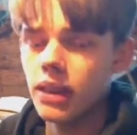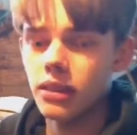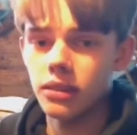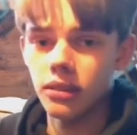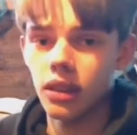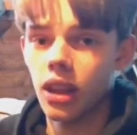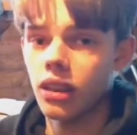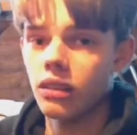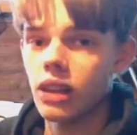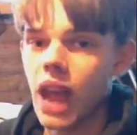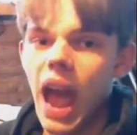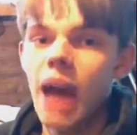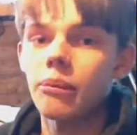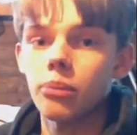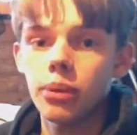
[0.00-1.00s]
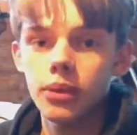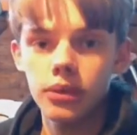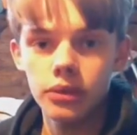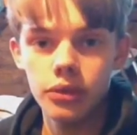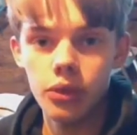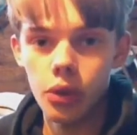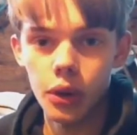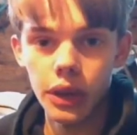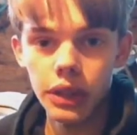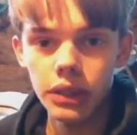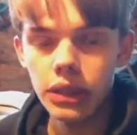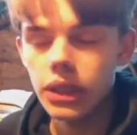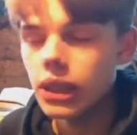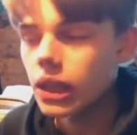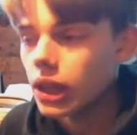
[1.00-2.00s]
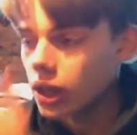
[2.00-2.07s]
main like amp for it,